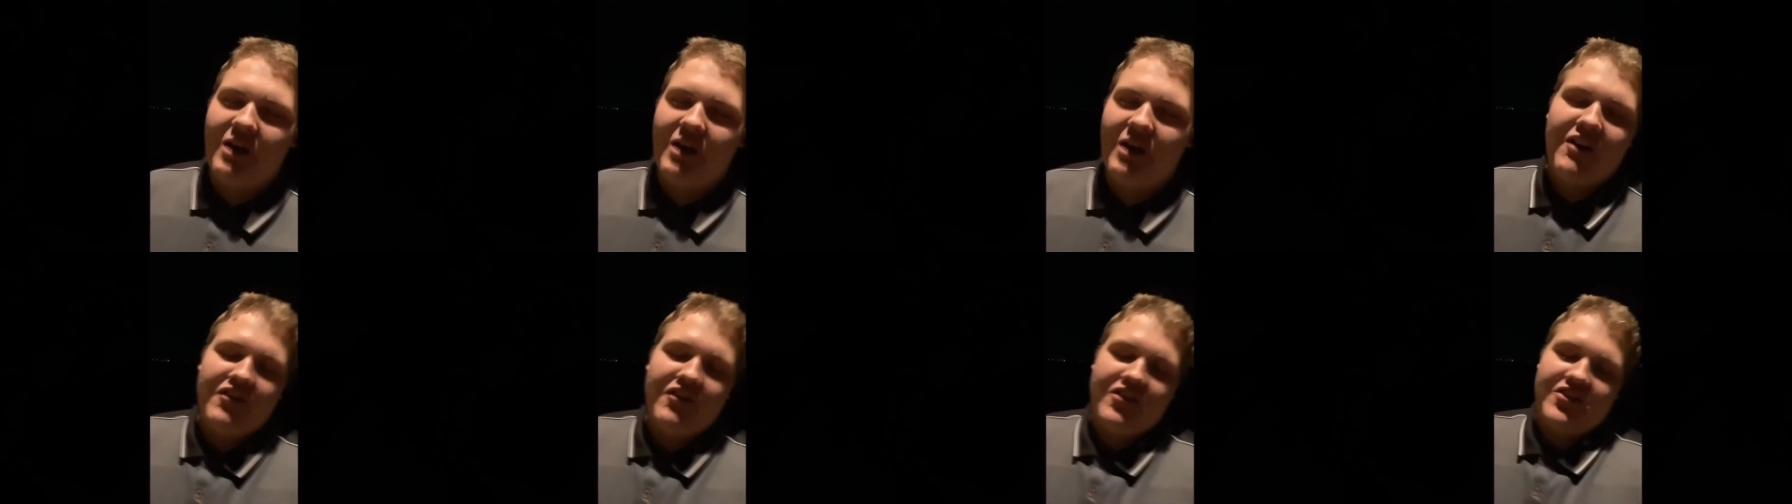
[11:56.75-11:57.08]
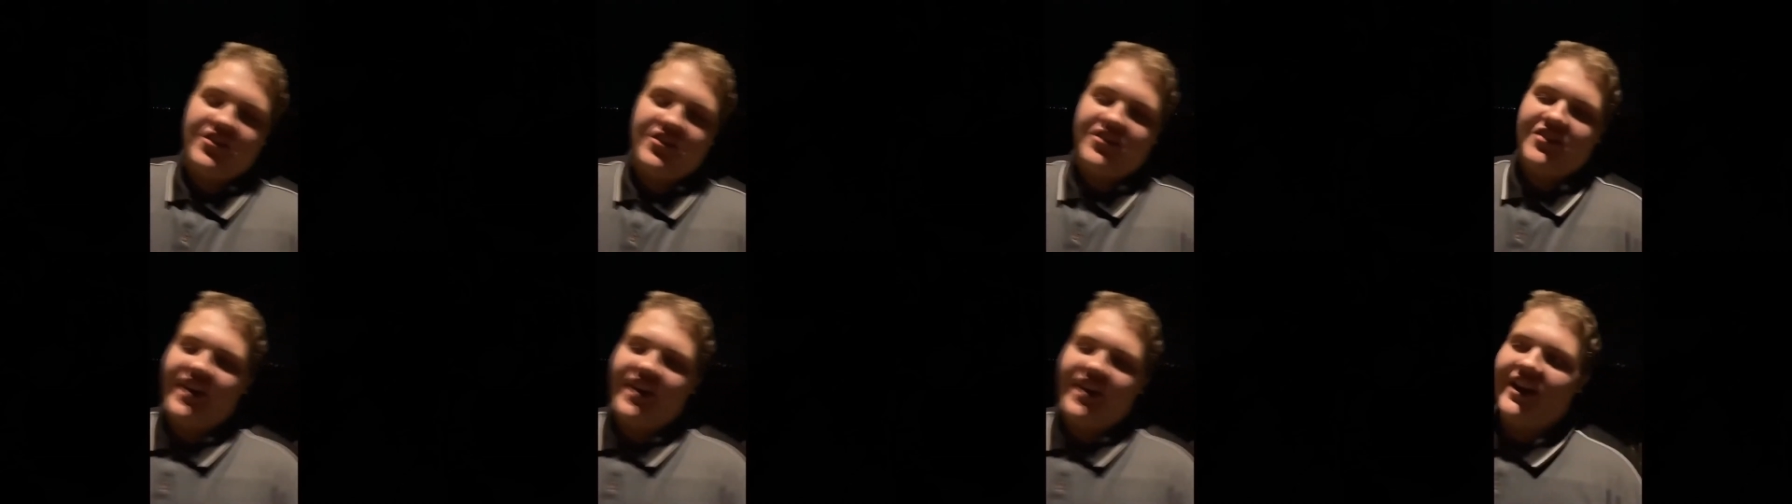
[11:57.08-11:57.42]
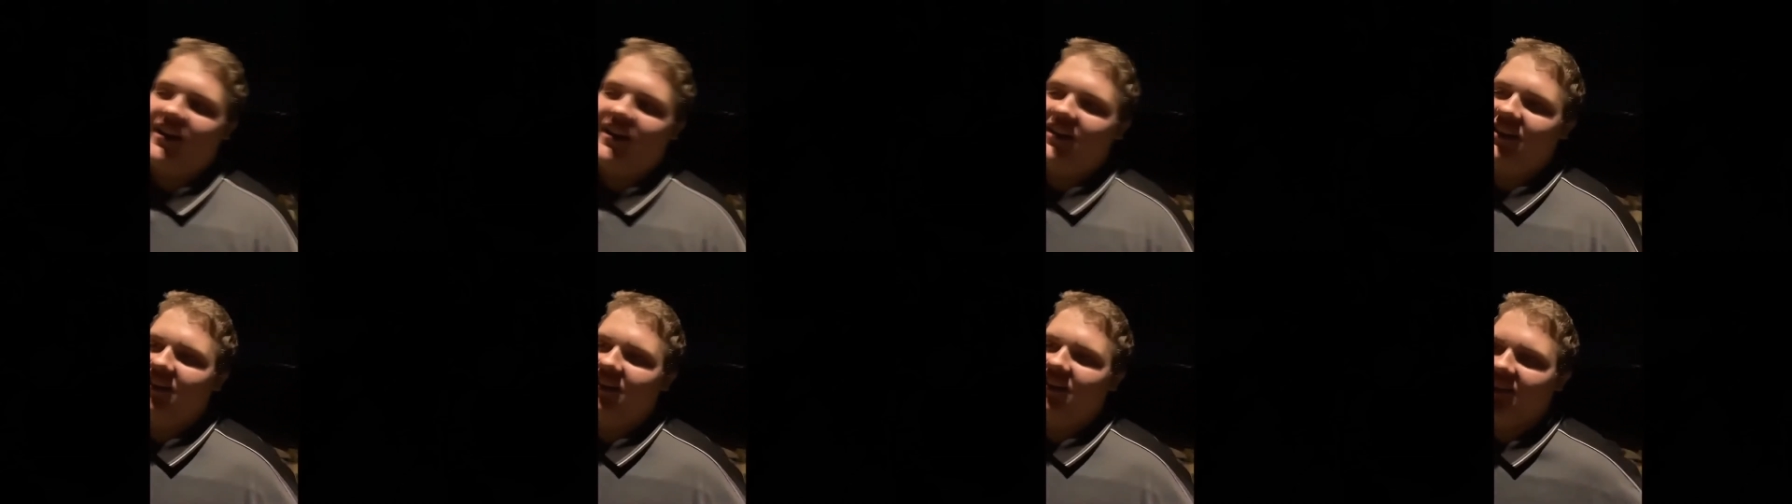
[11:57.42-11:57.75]
other than
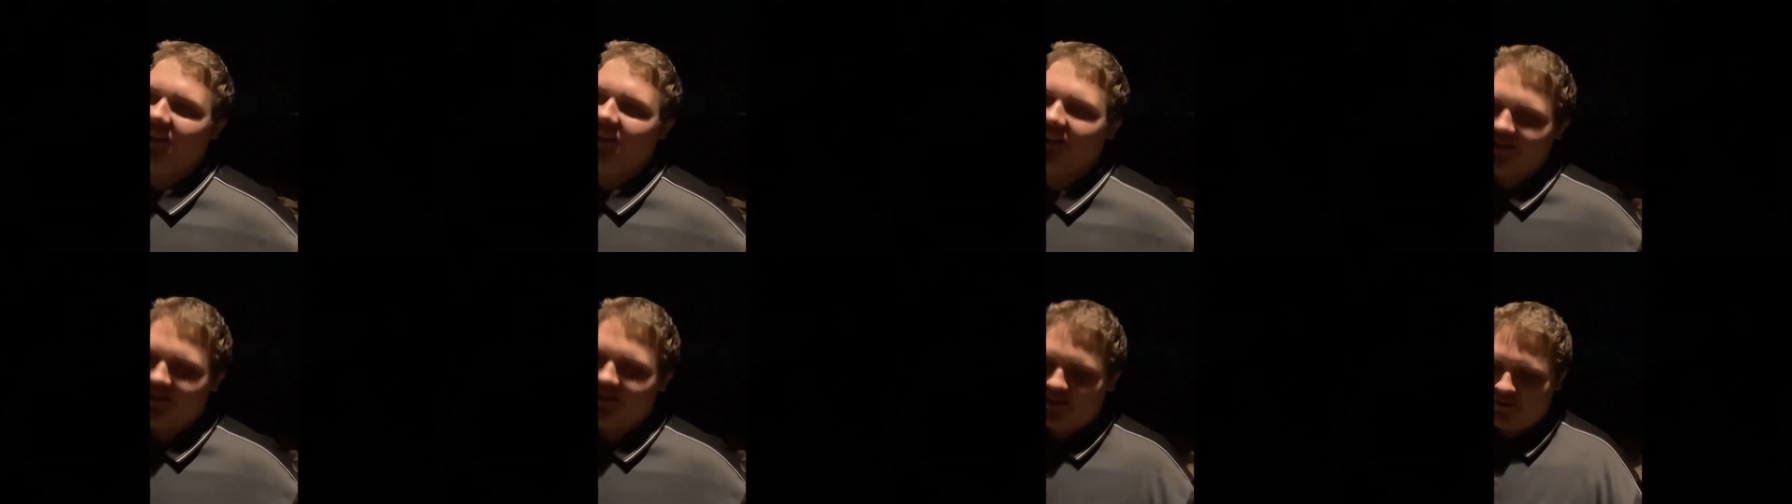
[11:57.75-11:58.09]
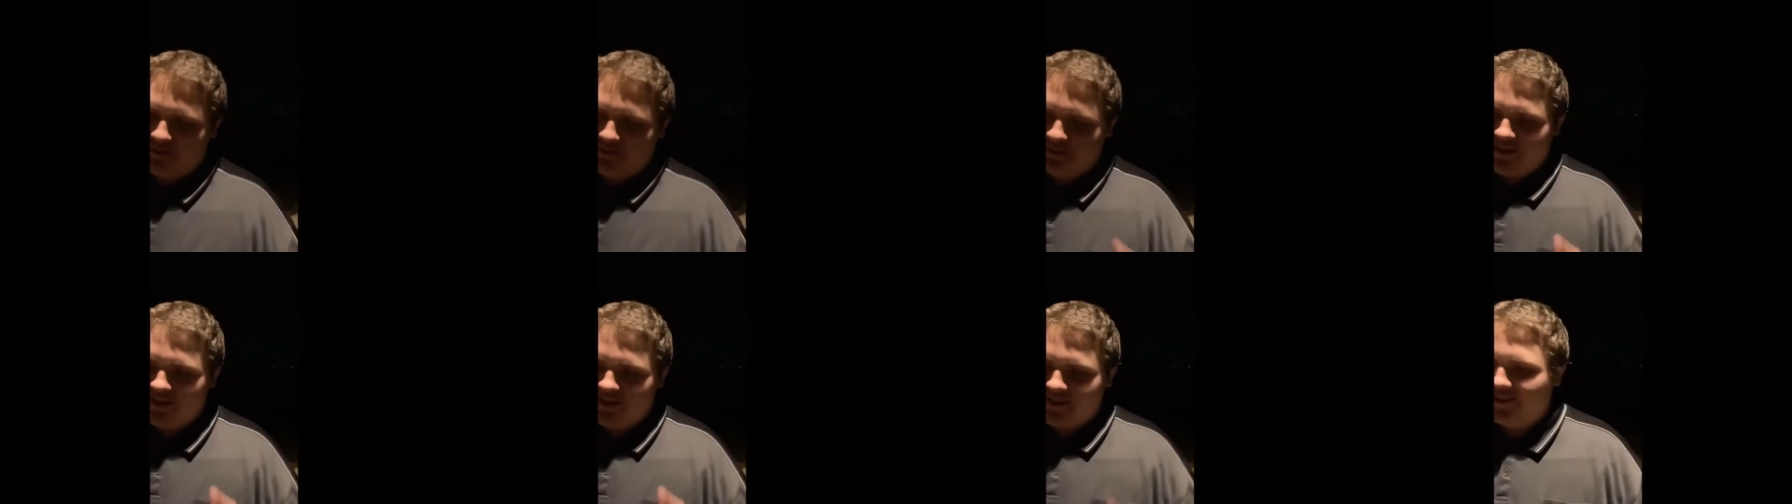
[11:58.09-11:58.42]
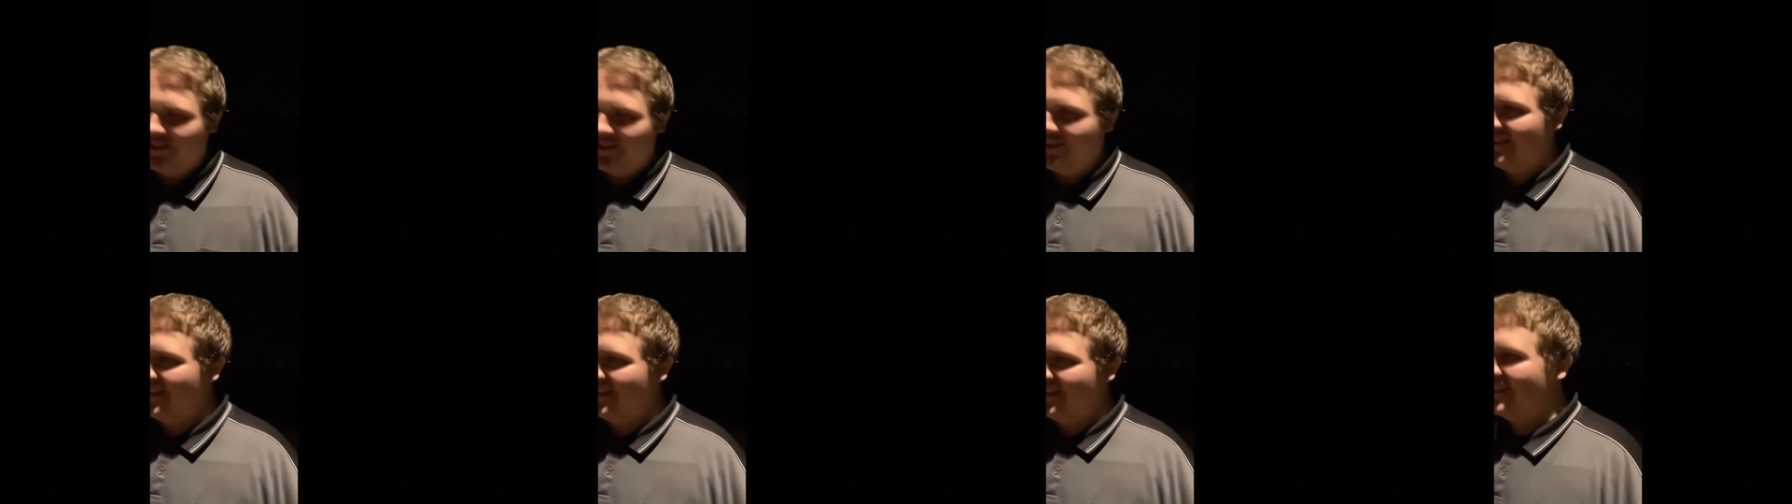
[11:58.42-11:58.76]
that, it, it do be
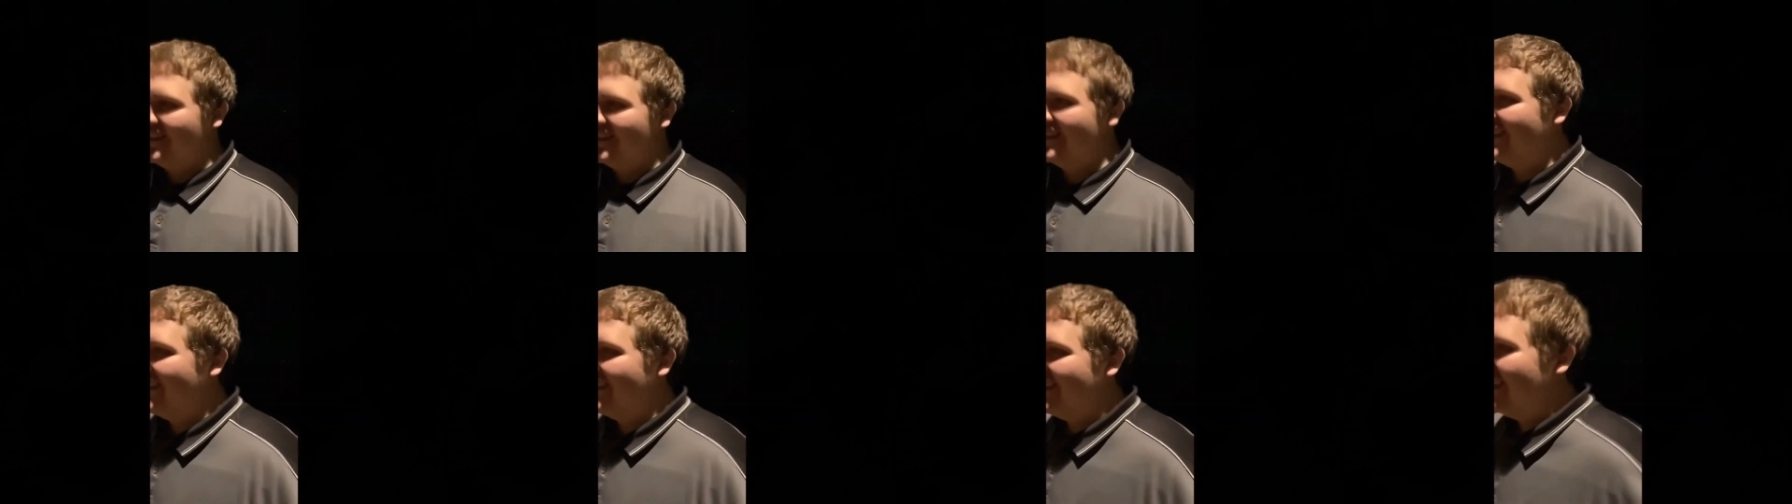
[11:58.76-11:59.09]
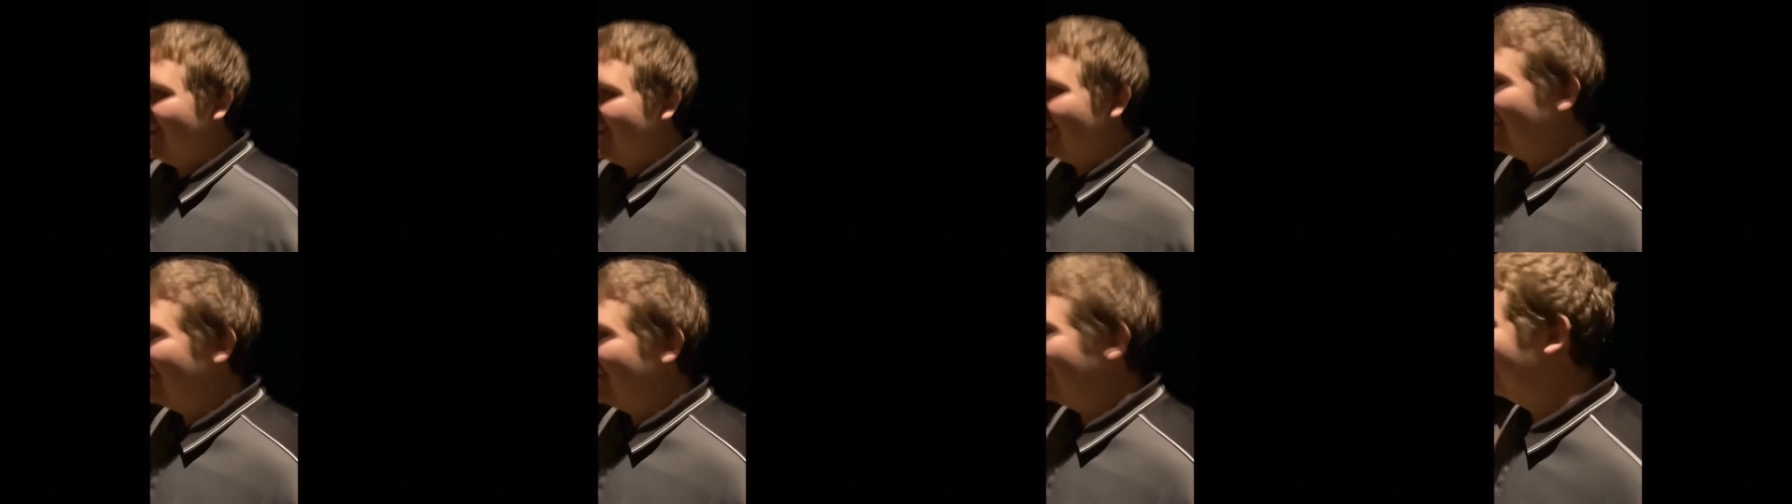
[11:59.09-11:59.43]
good. It do